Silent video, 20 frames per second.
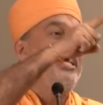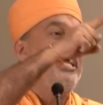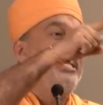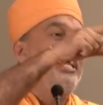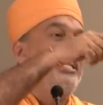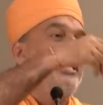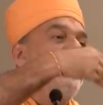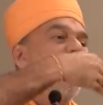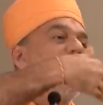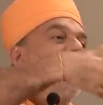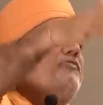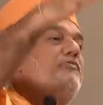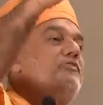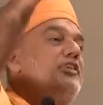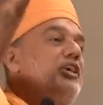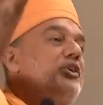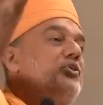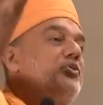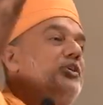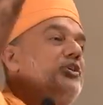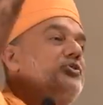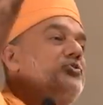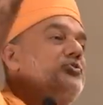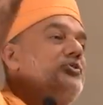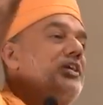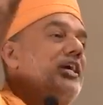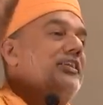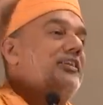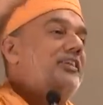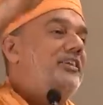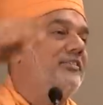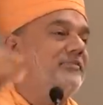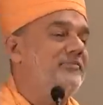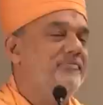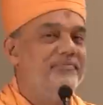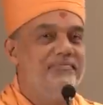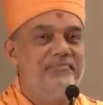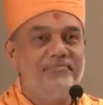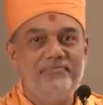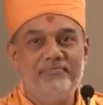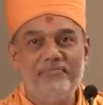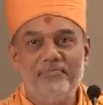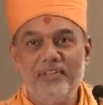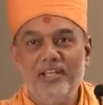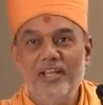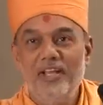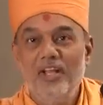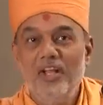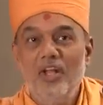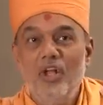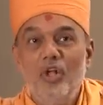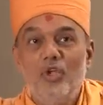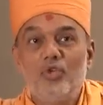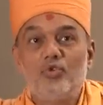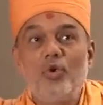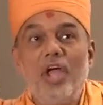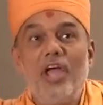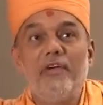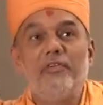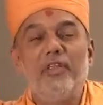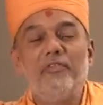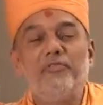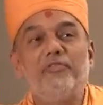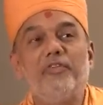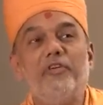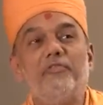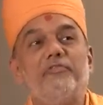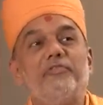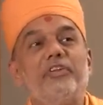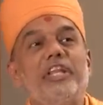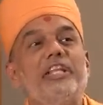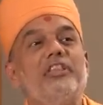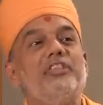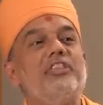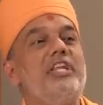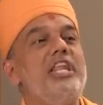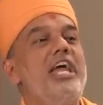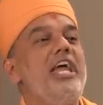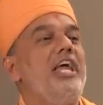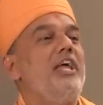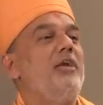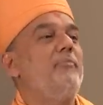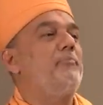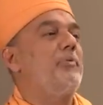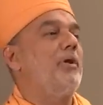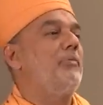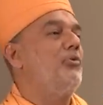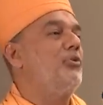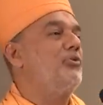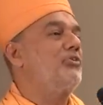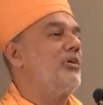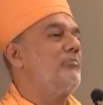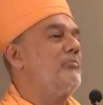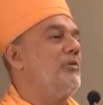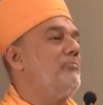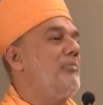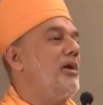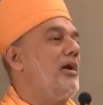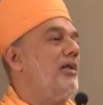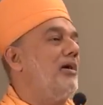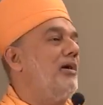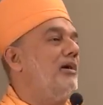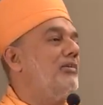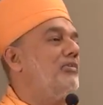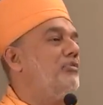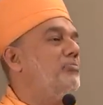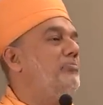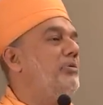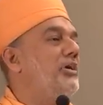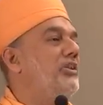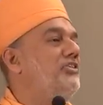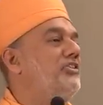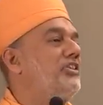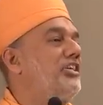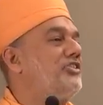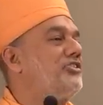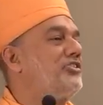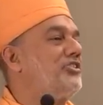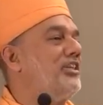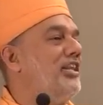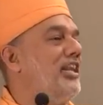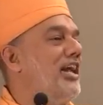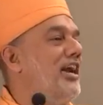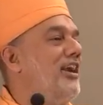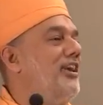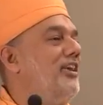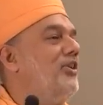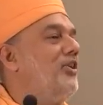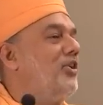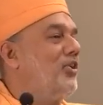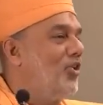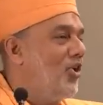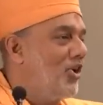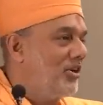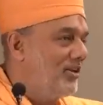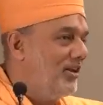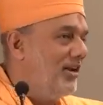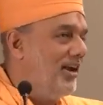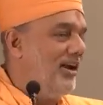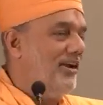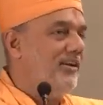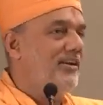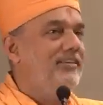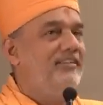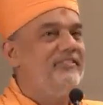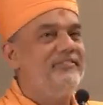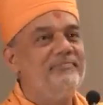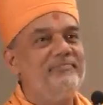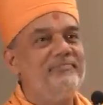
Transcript: day gifted to the society. So every 15th day, Pramukh Swami Maharaj purchased a land or got a land,